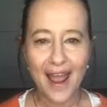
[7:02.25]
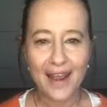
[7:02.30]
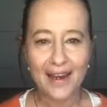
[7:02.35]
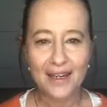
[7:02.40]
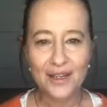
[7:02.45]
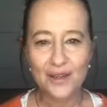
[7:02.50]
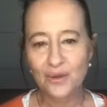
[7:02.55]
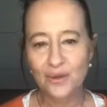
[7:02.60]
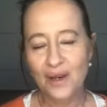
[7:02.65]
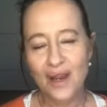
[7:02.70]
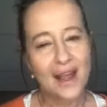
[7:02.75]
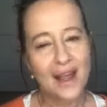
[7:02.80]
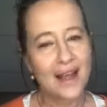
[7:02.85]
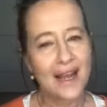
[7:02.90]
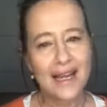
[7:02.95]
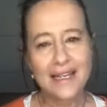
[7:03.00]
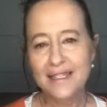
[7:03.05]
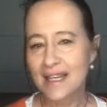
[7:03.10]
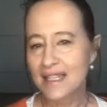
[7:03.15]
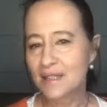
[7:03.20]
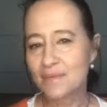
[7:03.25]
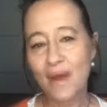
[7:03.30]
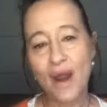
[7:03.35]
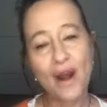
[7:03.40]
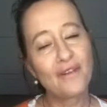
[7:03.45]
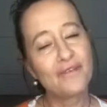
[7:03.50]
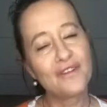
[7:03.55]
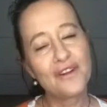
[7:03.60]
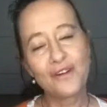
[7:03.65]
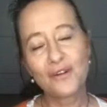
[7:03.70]
And it doesn't
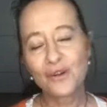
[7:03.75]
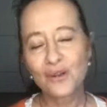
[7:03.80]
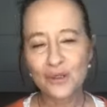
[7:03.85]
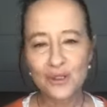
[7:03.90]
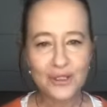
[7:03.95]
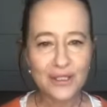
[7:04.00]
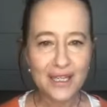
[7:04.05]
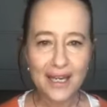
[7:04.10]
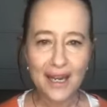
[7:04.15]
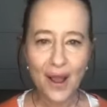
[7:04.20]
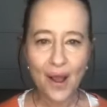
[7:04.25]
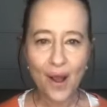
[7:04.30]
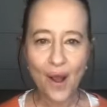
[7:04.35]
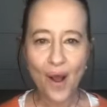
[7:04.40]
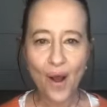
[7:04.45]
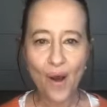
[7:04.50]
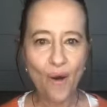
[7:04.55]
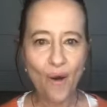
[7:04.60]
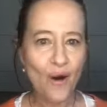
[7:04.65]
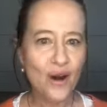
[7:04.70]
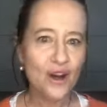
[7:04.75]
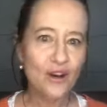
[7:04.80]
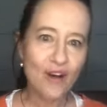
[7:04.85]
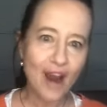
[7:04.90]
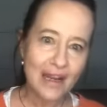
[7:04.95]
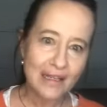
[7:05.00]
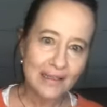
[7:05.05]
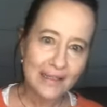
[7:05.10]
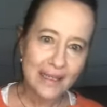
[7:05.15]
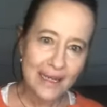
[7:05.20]
matter if you're a good singer or a
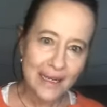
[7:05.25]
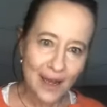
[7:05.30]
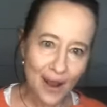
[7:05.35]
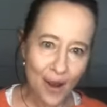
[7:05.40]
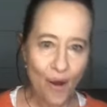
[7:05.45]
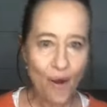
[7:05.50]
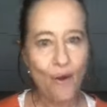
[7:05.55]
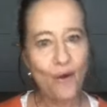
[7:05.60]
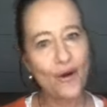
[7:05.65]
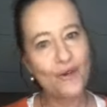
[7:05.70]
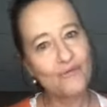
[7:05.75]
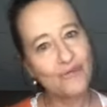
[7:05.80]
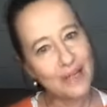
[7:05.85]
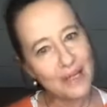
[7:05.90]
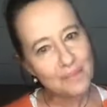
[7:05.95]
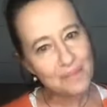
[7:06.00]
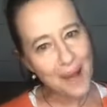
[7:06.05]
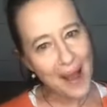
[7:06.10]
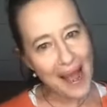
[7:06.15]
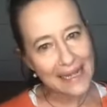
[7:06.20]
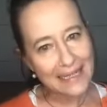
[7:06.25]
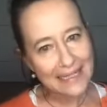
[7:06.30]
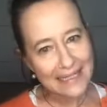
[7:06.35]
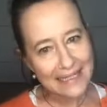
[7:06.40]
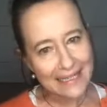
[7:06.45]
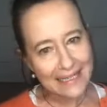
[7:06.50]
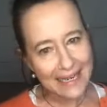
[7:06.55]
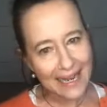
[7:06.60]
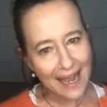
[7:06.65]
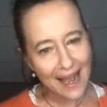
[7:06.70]
great singer or a really bad
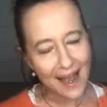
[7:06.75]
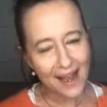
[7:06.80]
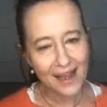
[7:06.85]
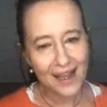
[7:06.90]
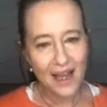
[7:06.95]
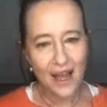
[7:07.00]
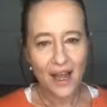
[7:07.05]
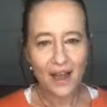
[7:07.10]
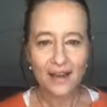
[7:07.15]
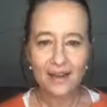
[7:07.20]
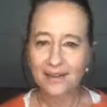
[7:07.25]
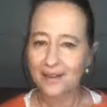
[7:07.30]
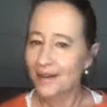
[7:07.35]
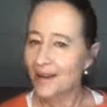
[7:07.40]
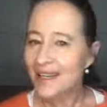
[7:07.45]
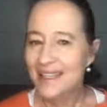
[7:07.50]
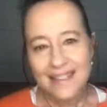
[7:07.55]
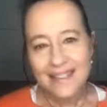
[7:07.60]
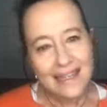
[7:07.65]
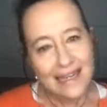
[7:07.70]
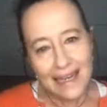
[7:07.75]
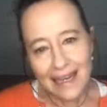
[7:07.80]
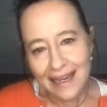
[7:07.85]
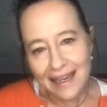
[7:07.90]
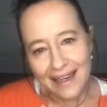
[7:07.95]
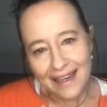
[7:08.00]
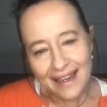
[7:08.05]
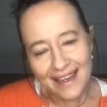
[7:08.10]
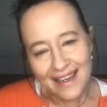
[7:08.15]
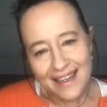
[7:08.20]
singer,
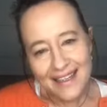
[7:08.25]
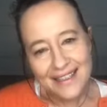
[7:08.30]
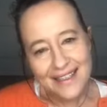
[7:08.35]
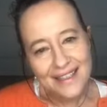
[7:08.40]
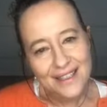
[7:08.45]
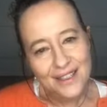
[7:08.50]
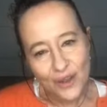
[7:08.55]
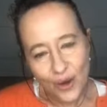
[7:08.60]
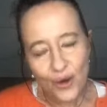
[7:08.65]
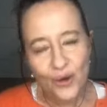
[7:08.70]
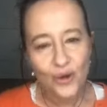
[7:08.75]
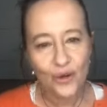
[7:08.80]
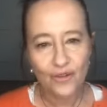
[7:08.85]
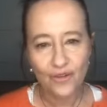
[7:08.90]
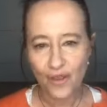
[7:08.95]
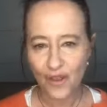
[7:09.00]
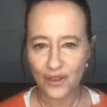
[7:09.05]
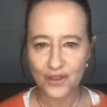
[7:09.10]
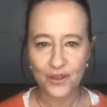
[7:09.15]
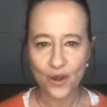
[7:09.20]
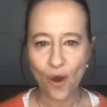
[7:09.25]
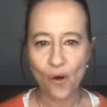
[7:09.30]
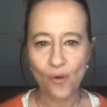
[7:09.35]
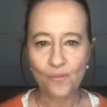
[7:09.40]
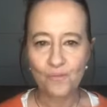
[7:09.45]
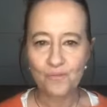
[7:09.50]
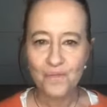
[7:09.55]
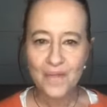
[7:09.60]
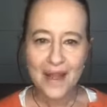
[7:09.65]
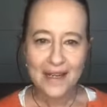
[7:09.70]
singing is so good for the
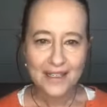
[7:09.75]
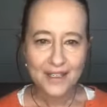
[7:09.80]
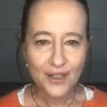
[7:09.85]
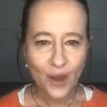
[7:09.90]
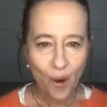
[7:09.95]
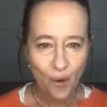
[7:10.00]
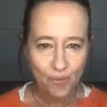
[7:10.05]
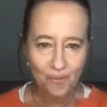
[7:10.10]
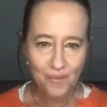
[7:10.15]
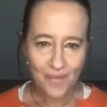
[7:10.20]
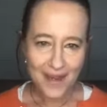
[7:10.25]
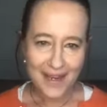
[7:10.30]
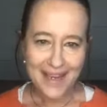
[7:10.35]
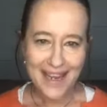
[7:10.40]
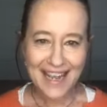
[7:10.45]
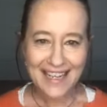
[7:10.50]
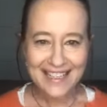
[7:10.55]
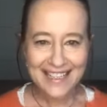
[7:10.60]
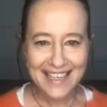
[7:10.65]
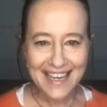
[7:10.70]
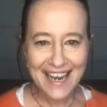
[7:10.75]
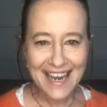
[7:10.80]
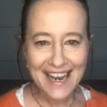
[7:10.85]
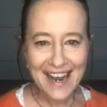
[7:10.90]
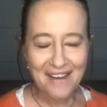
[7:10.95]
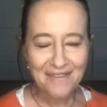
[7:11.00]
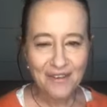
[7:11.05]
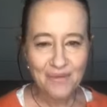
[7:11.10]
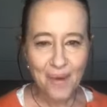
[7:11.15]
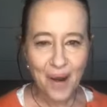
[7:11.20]
soul. So get
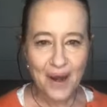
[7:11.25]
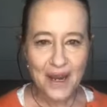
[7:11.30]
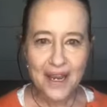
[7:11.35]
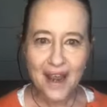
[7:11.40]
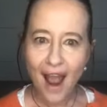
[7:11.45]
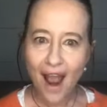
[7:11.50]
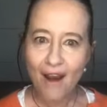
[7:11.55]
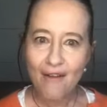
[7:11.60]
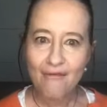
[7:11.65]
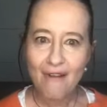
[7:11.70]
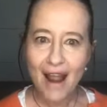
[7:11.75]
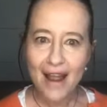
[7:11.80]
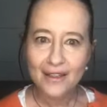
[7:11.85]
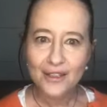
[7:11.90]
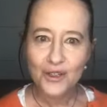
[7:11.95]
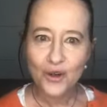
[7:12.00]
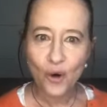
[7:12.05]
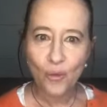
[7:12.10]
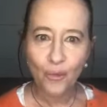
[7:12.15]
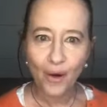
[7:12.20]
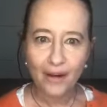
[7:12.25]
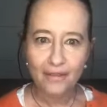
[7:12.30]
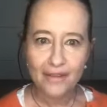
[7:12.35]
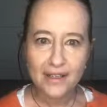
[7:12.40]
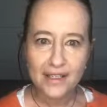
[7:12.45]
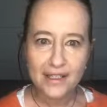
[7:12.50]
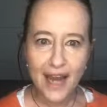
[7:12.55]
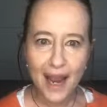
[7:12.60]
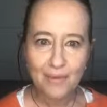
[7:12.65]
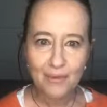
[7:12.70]
singing, everybody, around your
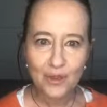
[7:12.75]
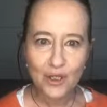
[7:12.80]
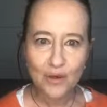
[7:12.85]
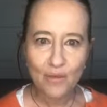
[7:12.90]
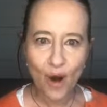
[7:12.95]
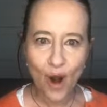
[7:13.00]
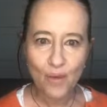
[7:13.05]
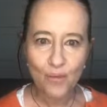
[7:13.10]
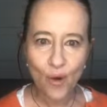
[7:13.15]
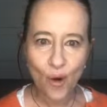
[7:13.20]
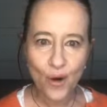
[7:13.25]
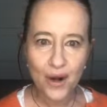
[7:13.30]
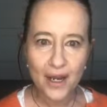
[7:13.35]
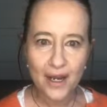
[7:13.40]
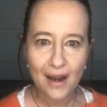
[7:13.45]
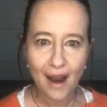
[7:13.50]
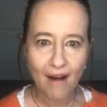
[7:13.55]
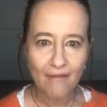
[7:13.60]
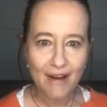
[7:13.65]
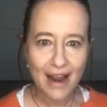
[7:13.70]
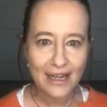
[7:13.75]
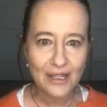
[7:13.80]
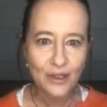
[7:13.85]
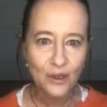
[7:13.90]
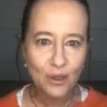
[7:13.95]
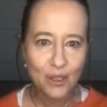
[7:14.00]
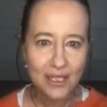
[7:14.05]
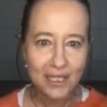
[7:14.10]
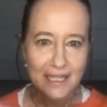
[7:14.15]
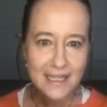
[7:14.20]
breakfast table tomorrow morning, around
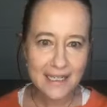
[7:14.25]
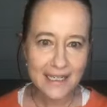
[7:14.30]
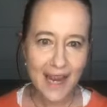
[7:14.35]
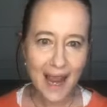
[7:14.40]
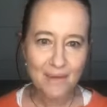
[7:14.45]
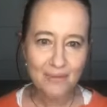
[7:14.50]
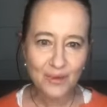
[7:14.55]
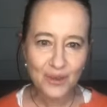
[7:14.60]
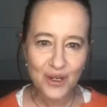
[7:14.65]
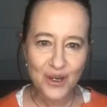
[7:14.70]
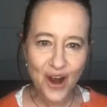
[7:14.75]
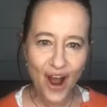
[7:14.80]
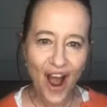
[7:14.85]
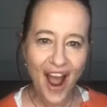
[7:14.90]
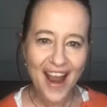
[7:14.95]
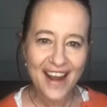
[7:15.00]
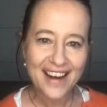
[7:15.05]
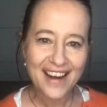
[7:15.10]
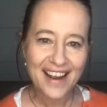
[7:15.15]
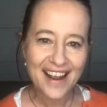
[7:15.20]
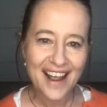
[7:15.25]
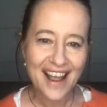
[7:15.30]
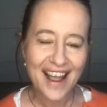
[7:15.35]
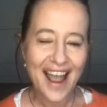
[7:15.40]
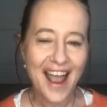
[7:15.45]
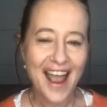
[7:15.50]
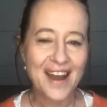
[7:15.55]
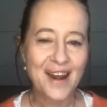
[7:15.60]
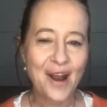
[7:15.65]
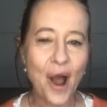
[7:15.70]
your dinner table tonight,
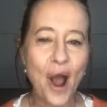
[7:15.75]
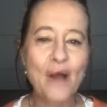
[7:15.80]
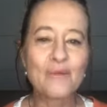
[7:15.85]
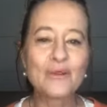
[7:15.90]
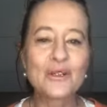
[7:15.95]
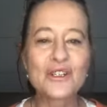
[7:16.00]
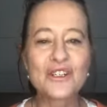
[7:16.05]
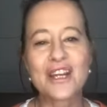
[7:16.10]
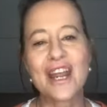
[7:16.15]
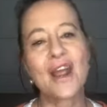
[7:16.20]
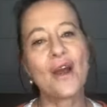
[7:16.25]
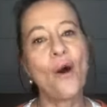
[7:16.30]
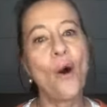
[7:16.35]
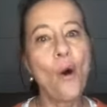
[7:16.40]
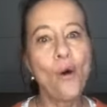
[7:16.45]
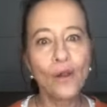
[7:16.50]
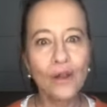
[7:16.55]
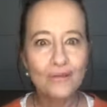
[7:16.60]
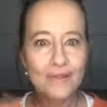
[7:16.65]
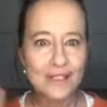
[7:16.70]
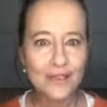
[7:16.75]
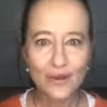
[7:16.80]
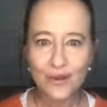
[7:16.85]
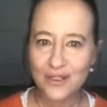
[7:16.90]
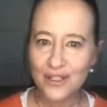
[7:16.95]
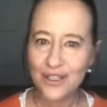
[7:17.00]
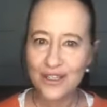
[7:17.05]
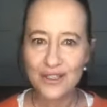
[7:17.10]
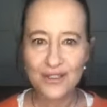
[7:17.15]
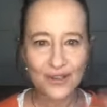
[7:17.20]
and I will share all the
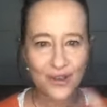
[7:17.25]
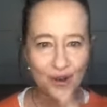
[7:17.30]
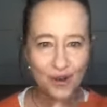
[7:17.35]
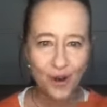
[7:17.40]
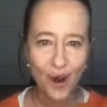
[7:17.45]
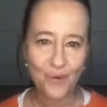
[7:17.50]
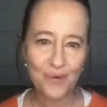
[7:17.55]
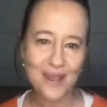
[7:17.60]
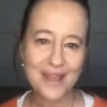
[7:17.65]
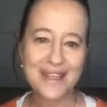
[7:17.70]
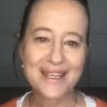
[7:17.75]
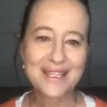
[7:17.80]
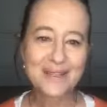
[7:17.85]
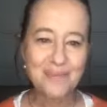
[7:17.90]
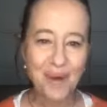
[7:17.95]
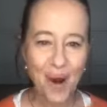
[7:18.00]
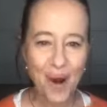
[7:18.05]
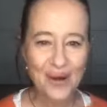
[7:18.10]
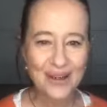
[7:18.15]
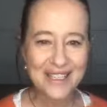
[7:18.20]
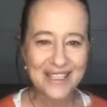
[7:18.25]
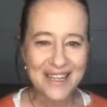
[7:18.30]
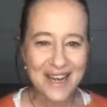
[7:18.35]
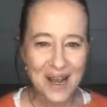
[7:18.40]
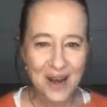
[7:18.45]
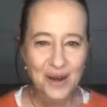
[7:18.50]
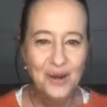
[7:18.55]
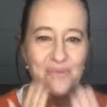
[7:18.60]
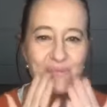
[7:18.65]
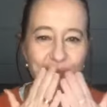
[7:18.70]
resources that go with this post.
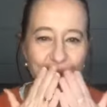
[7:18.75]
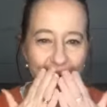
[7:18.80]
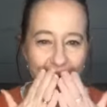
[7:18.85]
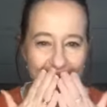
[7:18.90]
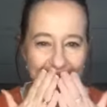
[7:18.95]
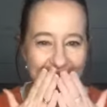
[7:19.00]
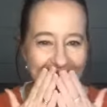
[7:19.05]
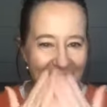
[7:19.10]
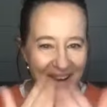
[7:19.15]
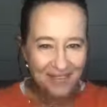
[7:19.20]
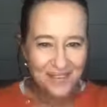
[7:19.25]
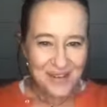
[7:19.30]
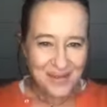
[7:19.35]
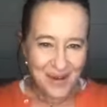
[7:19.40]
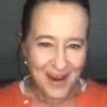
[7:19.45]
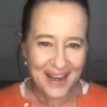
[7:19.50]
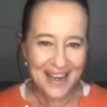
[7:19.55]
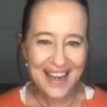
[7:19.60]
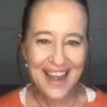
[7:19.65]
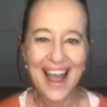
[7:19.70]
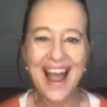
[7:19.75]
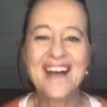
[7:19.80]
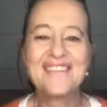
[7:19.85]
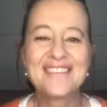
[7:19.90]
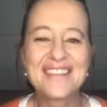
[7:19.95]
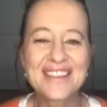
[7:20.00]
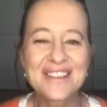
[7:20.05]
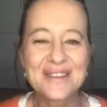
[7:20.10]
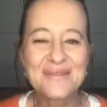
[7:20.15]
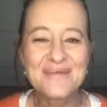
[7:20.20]
Goodbye, everybody.
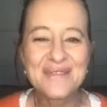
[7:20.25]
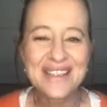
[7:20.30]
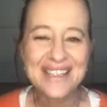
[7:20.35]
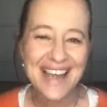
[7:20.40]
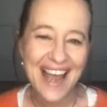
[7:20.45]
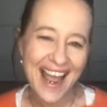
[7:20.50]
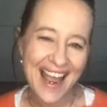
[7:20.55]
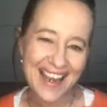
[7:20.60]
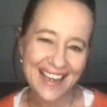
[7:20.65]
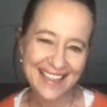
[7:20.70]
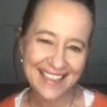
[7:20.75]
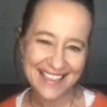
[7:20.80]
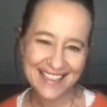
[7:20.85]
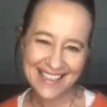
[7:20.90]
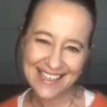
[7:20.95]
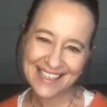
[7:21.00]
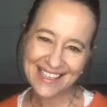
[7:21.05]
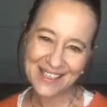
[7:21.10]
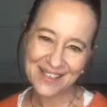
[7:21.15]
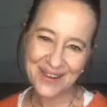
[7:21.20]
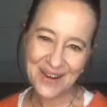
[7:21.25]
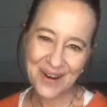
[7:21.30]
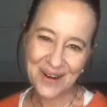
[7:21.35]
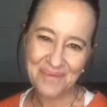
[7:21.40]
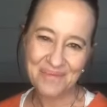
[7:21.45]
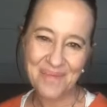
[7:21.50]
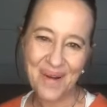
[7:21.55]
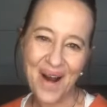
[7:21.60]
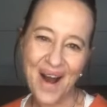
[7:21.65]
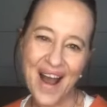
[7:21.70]
Have a super day. See you
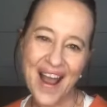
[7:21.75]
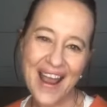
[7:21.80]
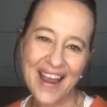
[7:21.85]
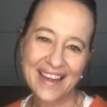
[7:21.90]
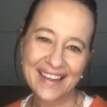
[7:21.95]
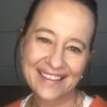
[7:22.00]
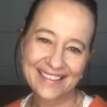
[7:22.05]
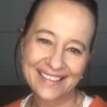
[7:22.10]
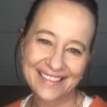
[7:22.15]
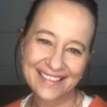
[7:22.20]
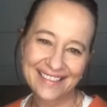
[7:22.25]
soon. Bye.